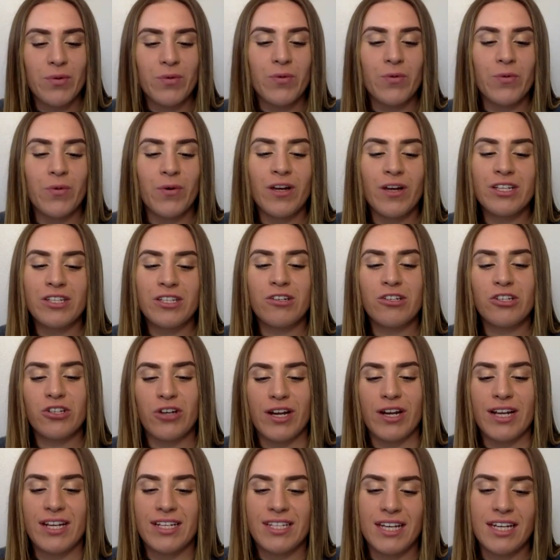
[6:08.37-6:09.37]
What two
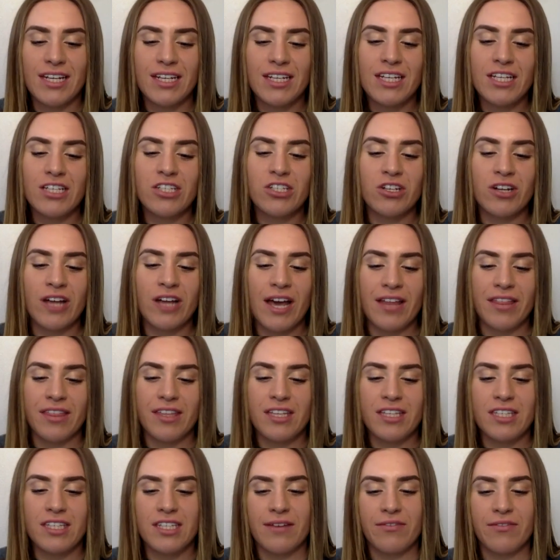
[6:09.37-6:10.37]
training techniques should
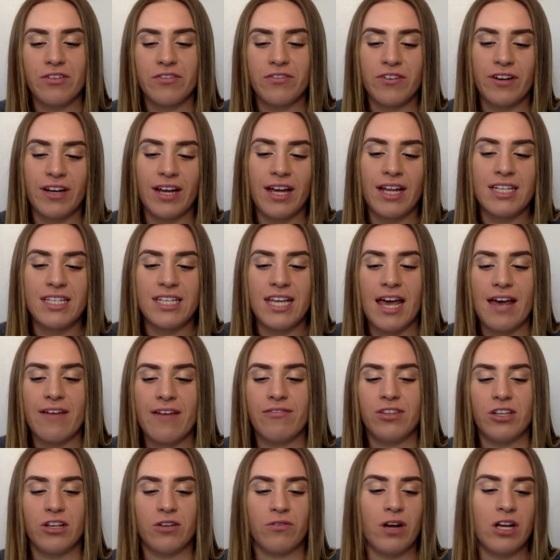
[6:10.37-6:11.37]
athletes never forget to have
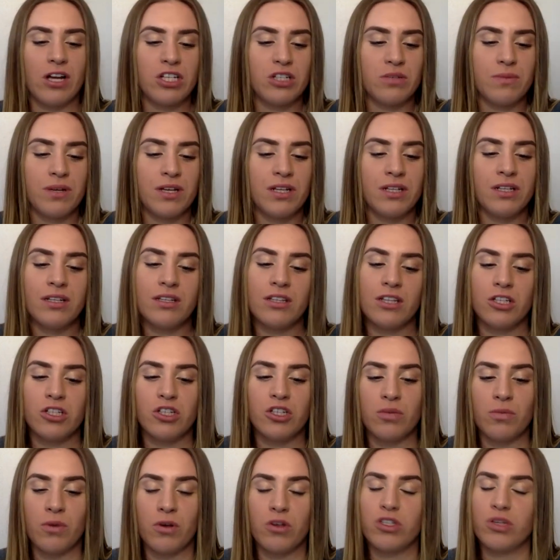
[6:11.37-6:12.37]
in their regimen, the
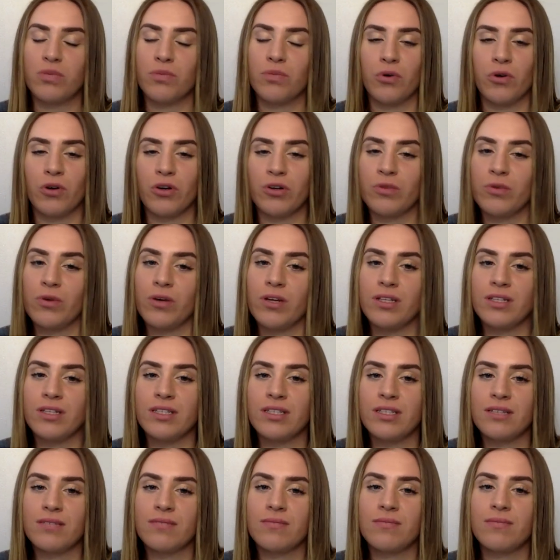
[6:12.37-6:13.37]
two most important
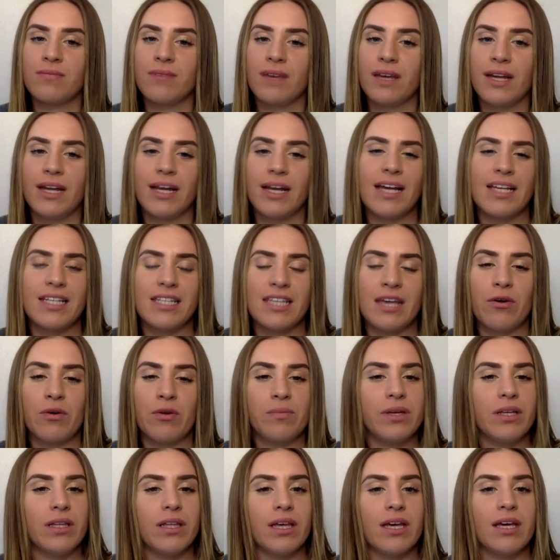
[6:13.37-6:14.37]
ones? And I guess that would
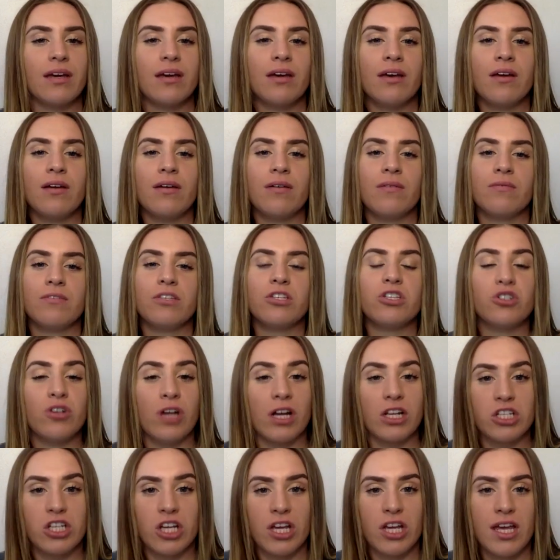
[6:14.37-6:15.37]
be, like,
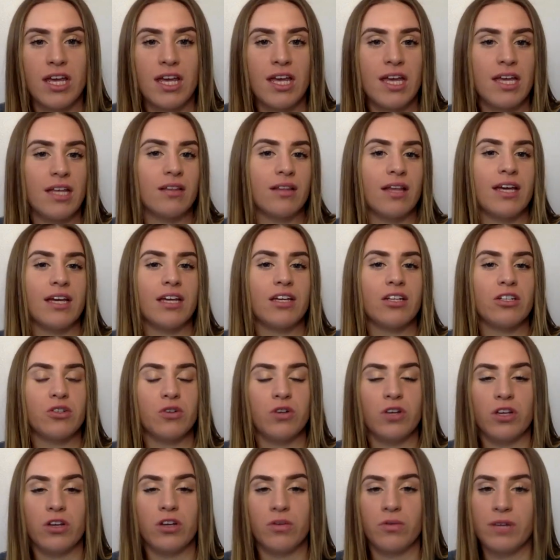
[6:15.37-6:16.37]
stretching, like,
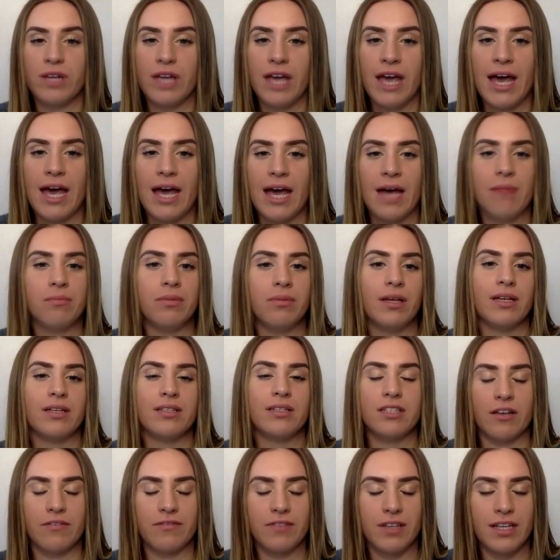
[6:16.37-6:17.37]
doing your rehab, like,
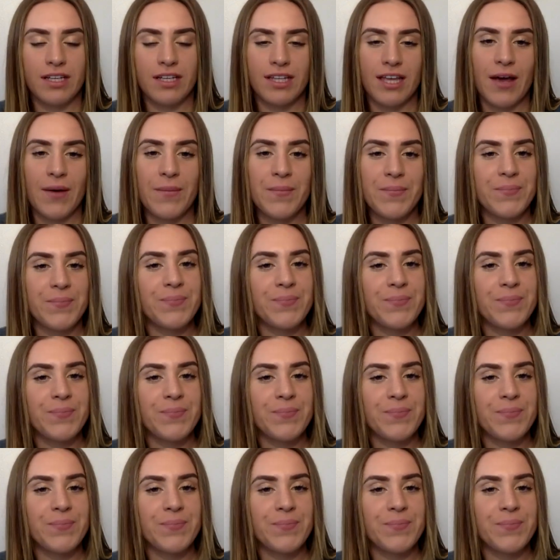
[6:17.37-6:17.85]
stuff like that.